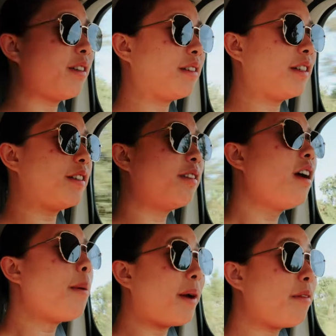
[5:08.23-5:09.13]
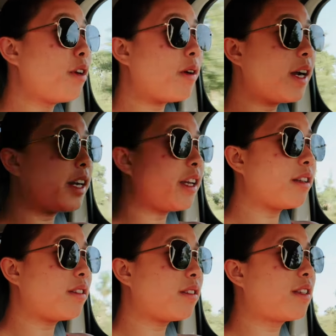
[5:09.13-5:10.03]
I don't know, but I have no
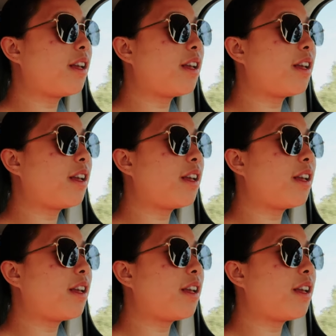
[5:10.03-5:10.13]
ideas.